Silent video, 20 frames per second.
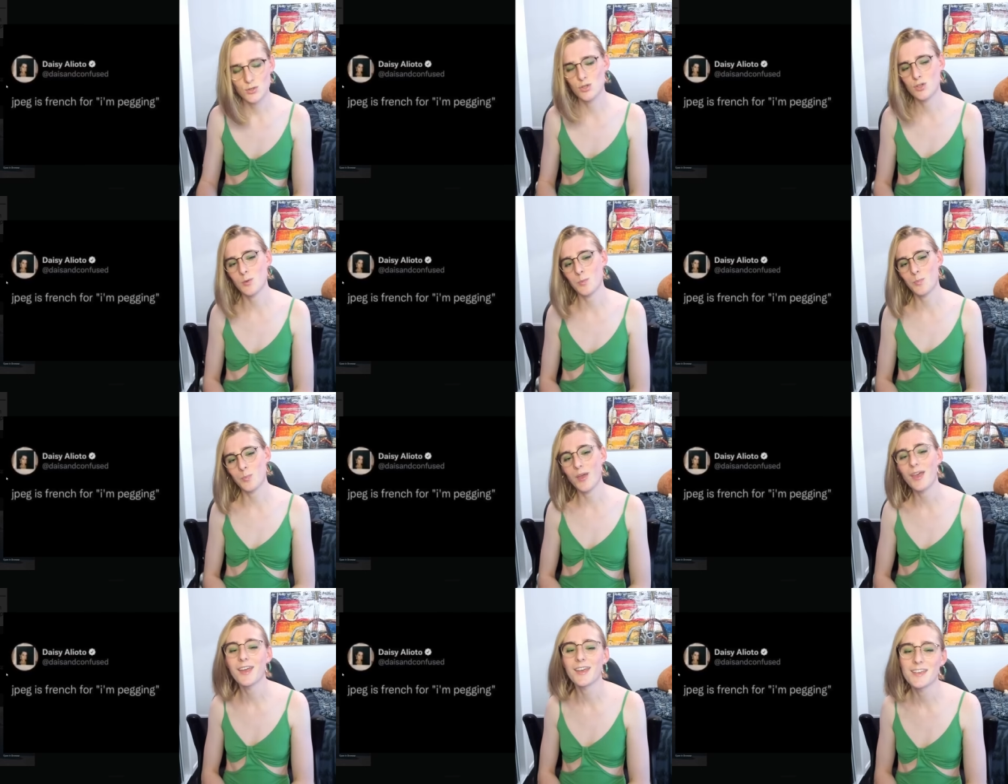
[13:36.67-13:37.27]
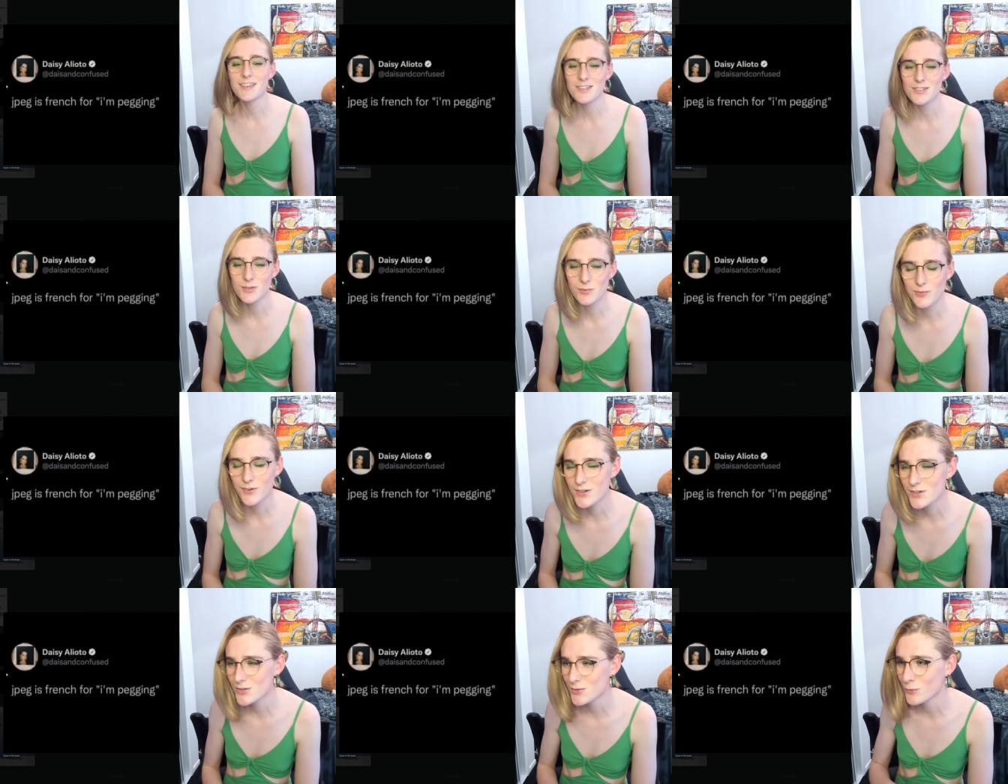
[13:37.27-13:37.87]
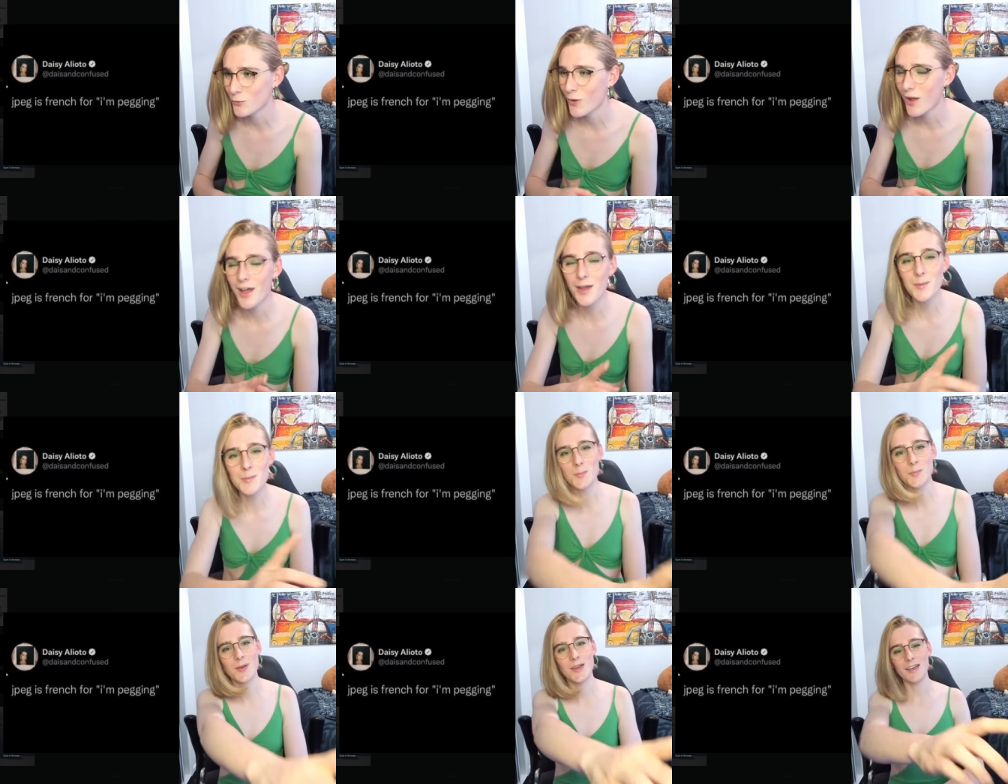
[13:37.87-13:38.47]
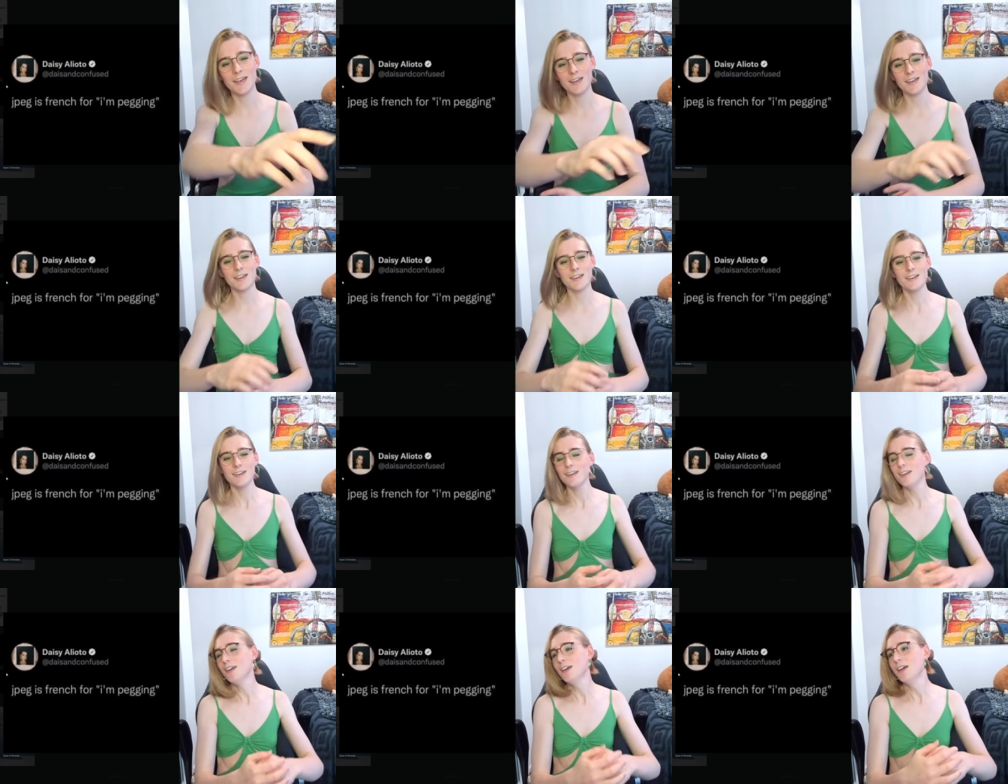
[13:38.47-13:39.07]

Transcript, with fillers: Je peg is French for I'm pegging.